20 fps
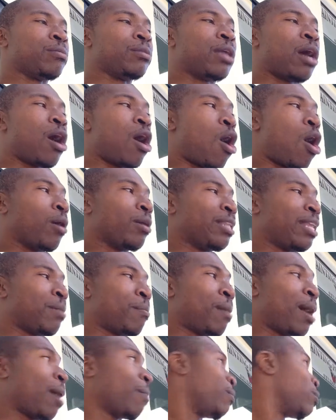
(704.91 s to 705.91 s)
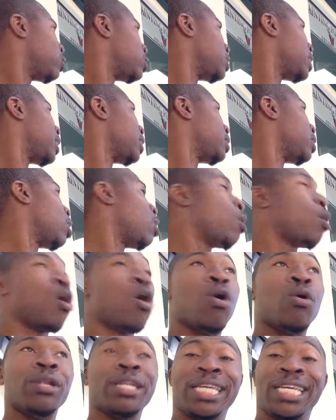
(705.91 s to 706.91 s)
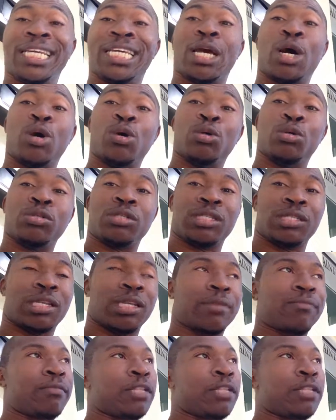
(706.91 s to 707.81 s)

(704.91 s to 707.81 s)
The Bible said the Holy Ghost